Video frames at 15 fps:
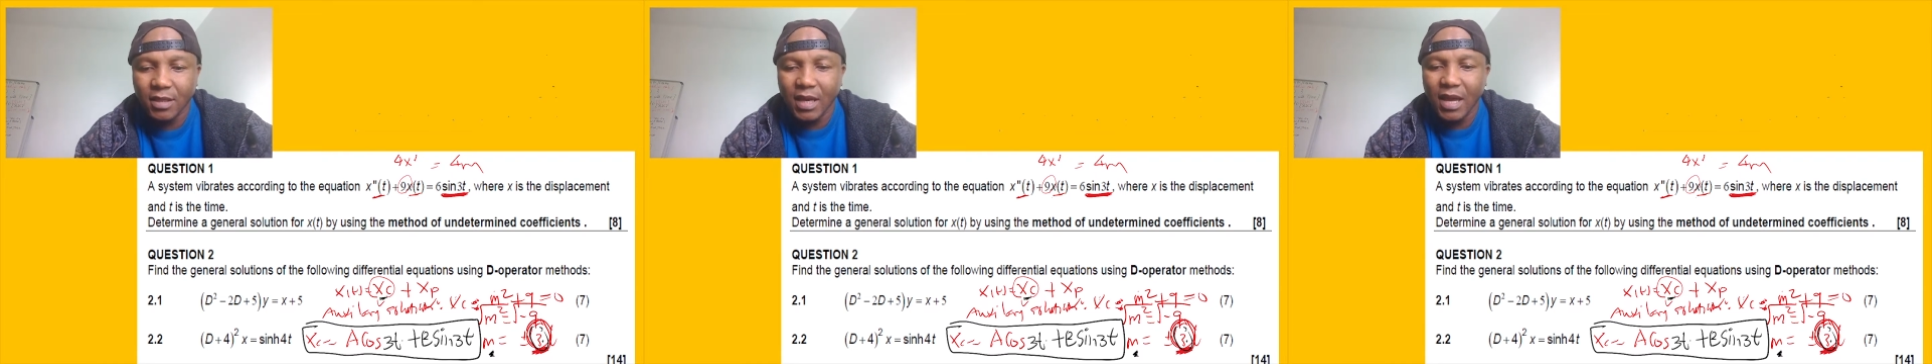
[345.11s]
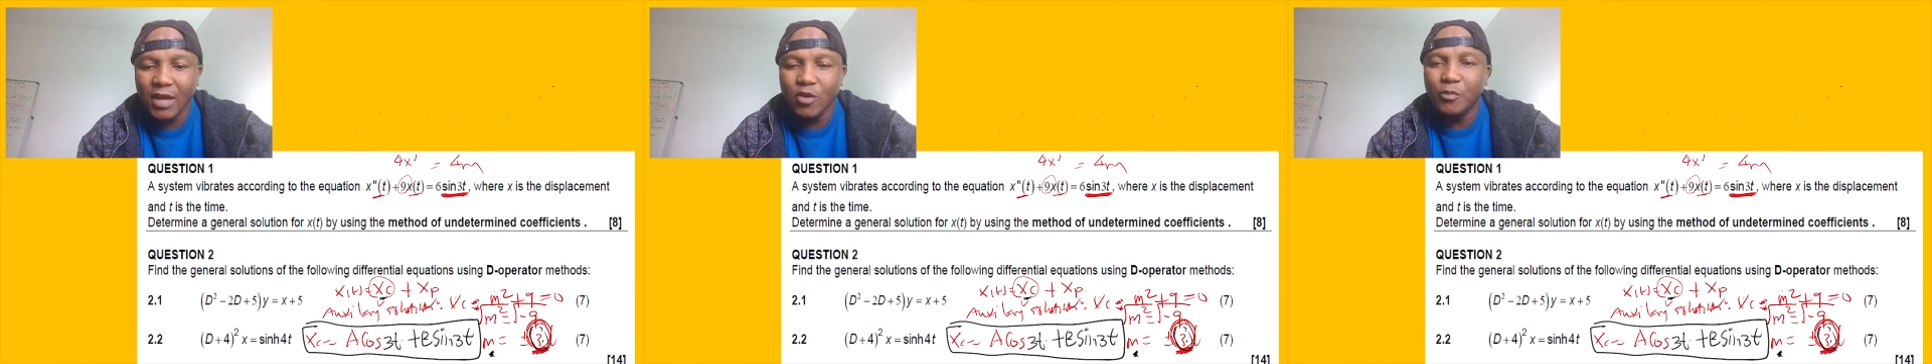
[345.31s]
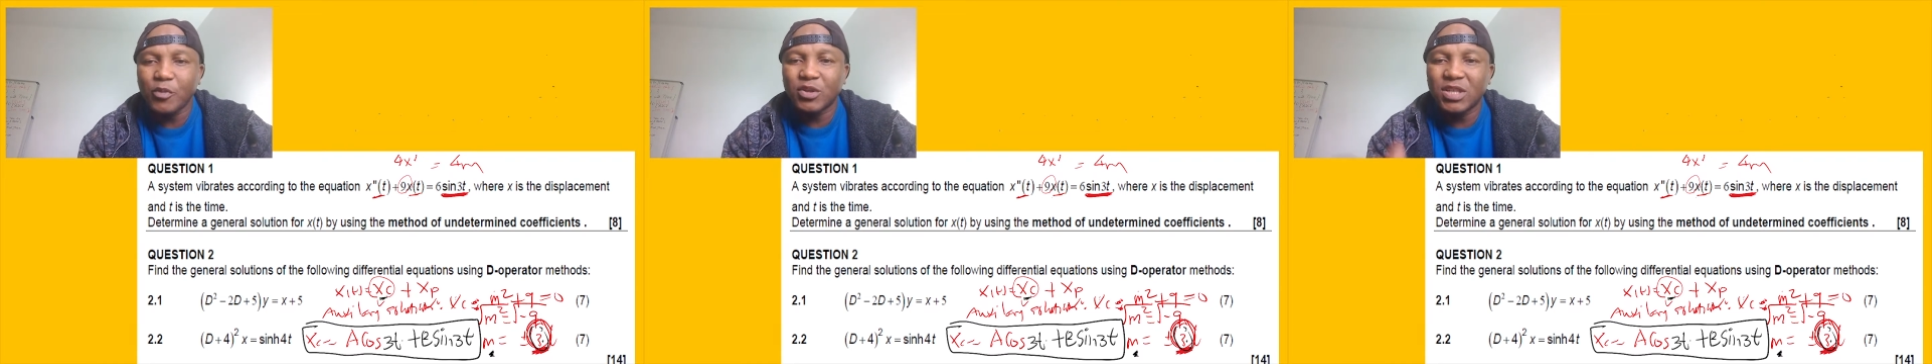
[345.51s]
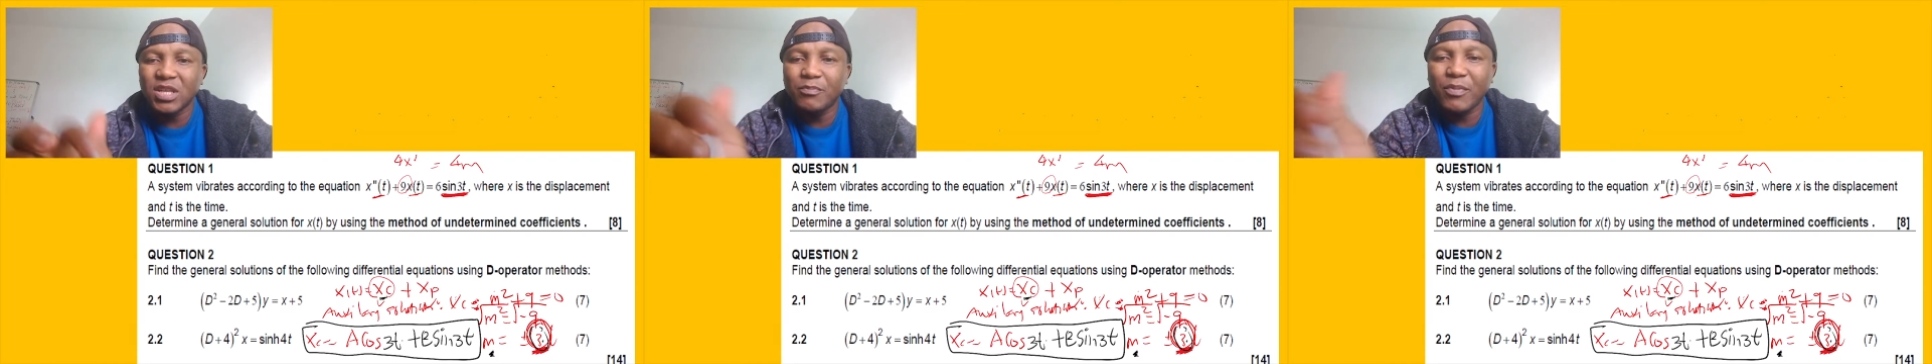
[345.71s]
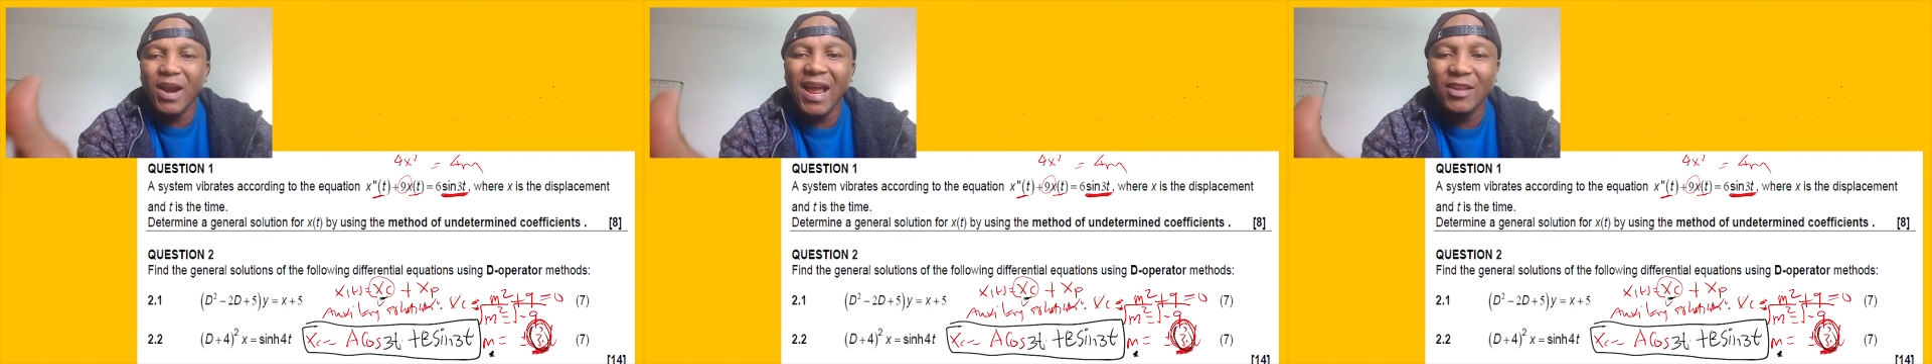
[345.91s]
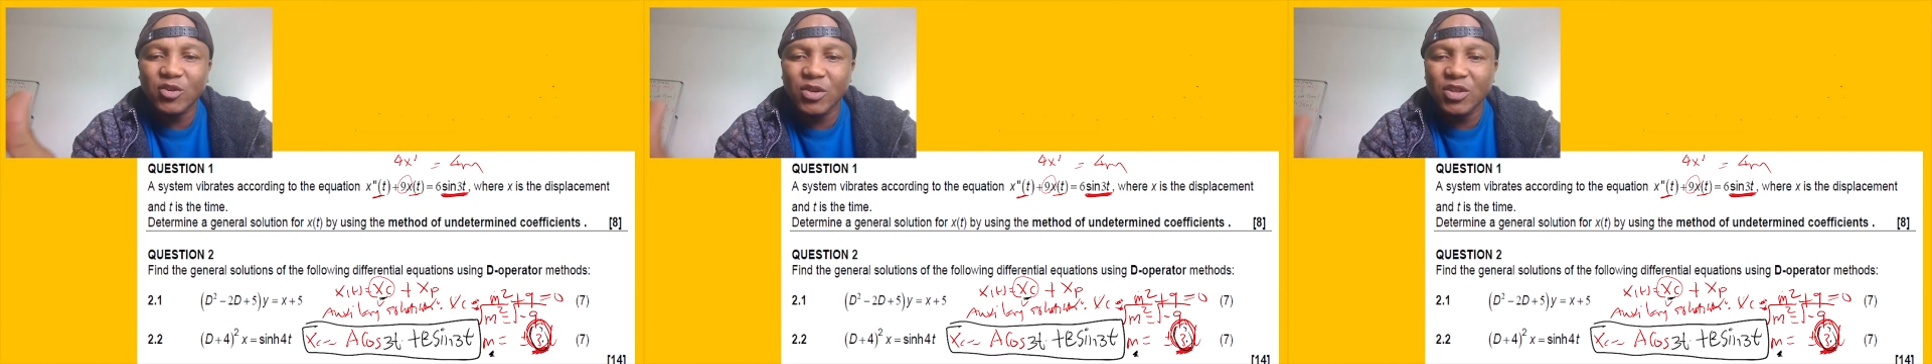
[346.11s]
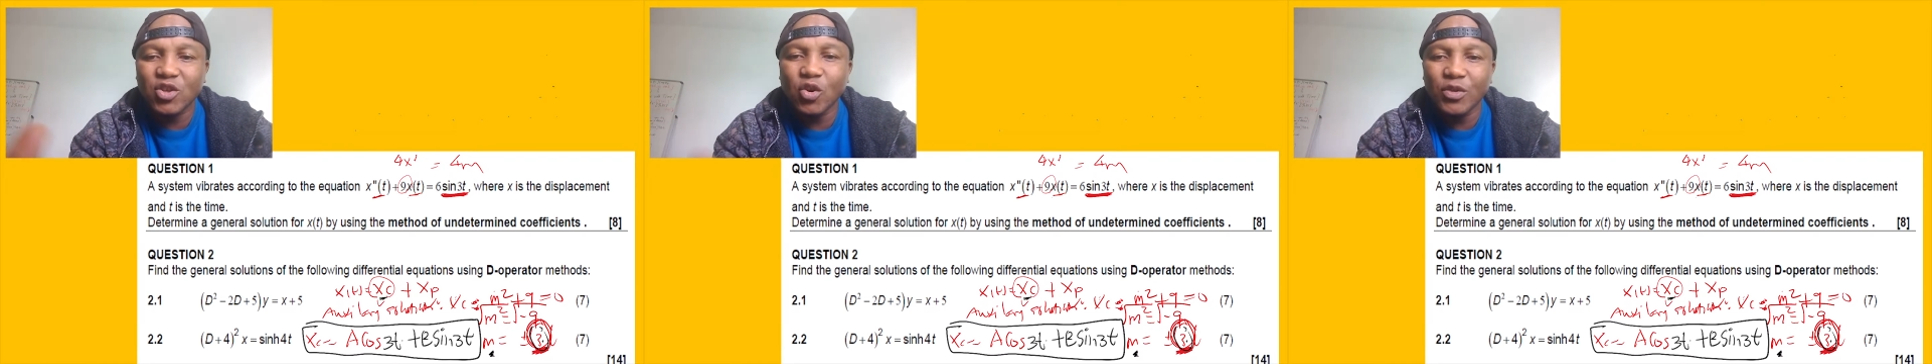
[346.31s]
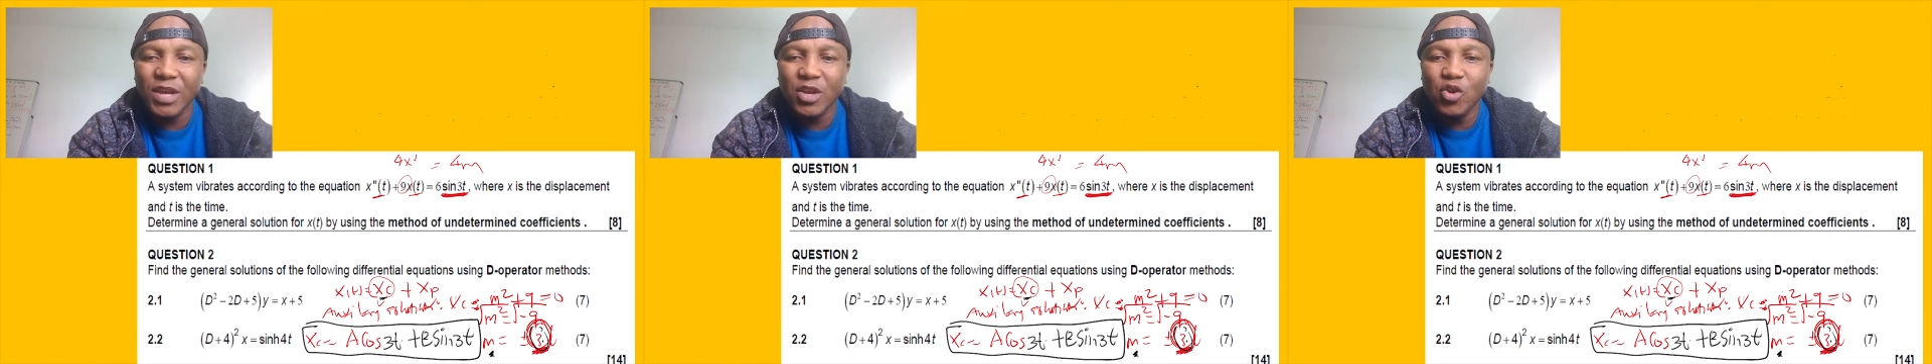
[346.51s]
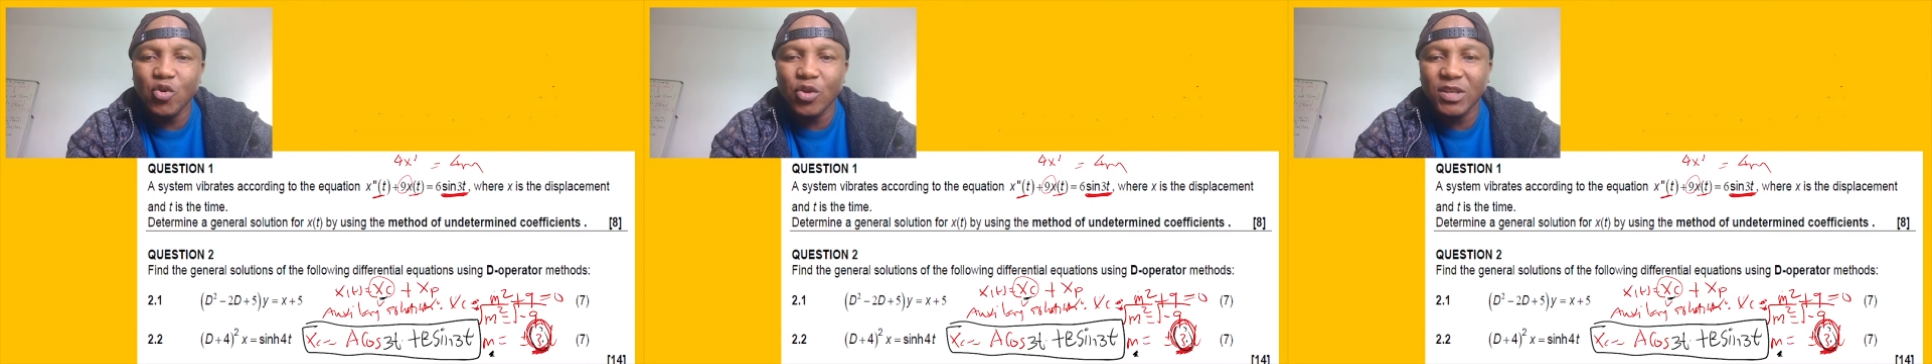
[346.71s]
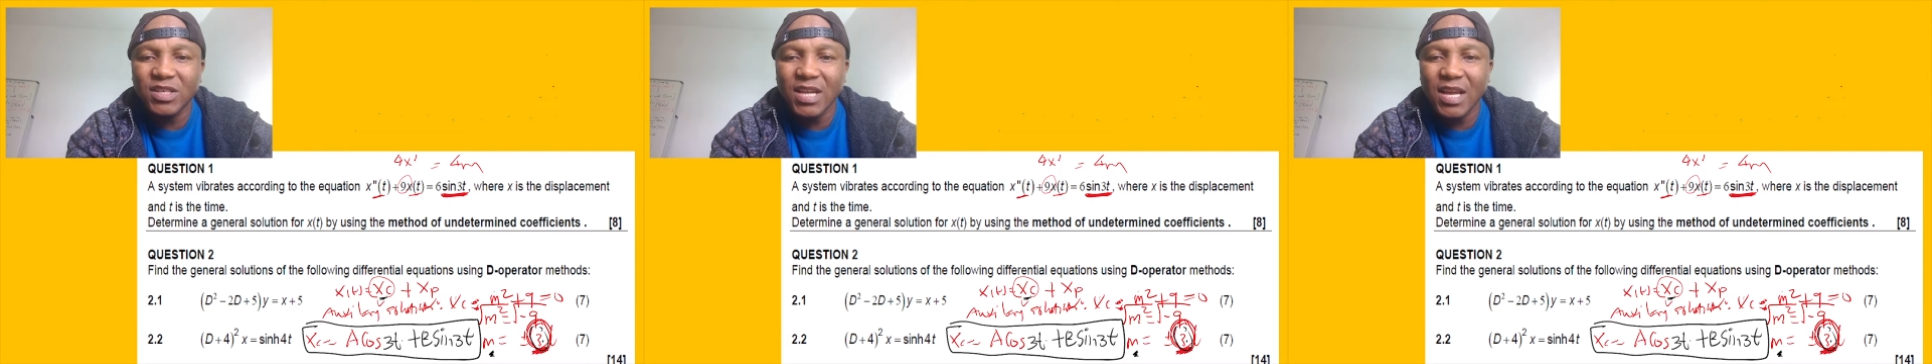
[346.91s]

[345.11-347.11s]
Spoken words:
Okay, you put T prior to it. So then you want